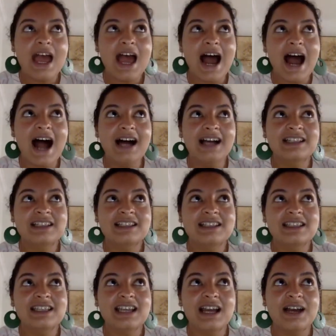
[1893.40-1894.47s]
and
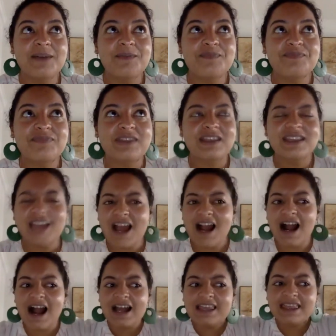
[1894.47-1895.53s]

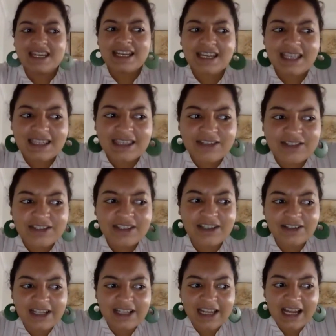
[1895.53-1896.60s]
yeah, I think
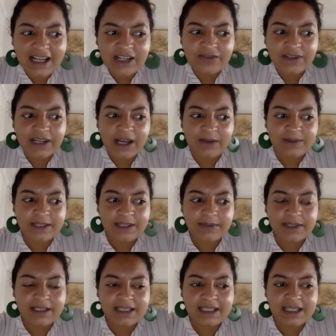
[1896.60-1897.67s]
there's a lack of
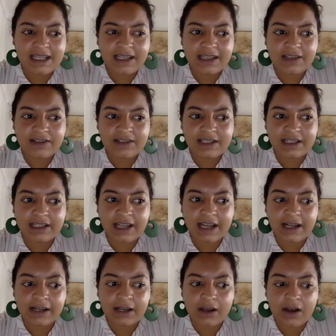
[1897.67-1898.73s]
accountability, and there's a
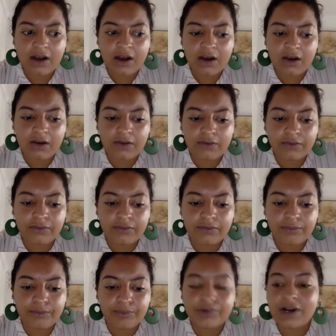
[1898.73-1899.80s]
lack of
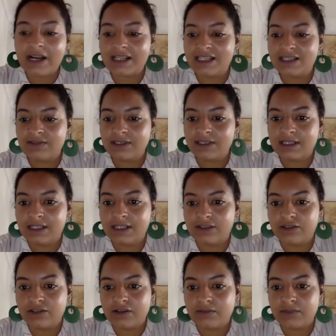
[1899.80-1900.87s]
proactivity in
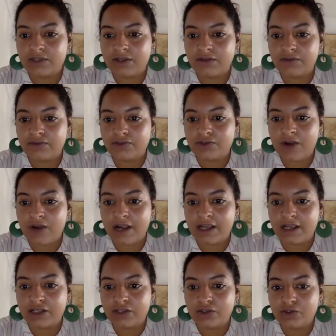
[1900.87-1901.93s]
terms of
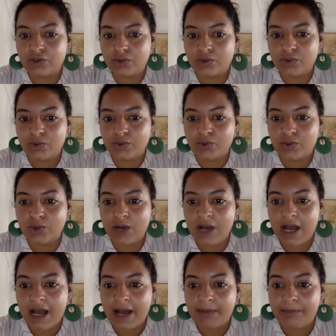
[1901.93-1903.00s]
trying to
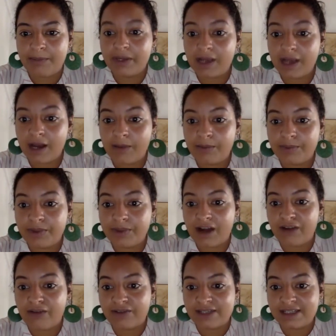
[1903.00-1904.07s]
pick up the
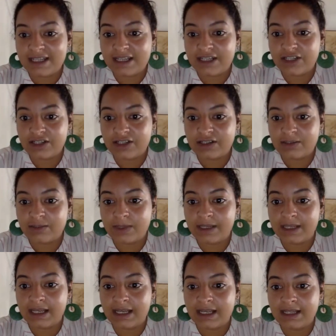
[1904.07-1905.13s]
conversations where
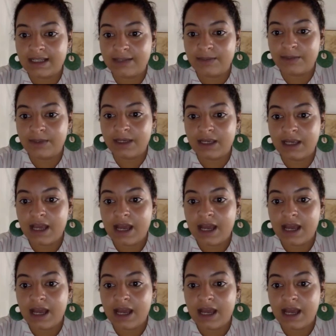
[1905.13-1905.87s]
they need to be